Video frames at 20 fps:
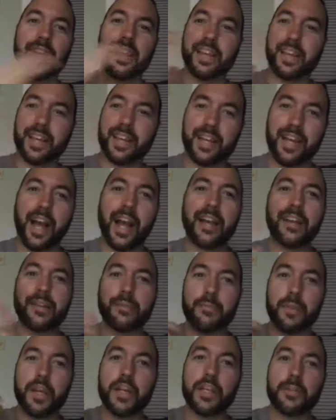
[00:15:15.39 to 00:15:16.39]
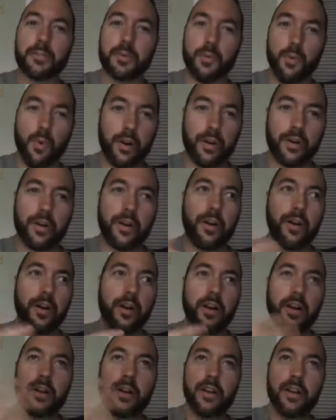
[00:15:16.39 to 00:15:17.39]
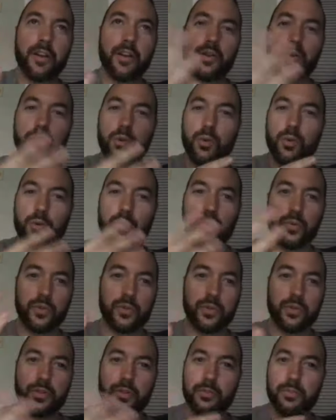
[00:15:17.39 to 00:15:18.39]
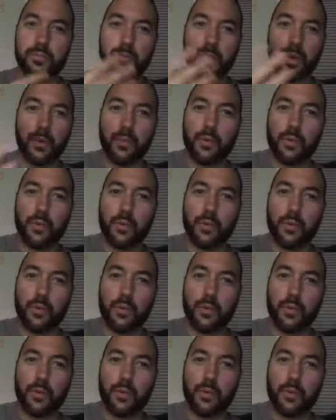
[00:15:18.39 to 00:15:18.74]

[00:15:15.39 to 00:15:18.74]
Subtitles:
it kind of makes me wonder who's like,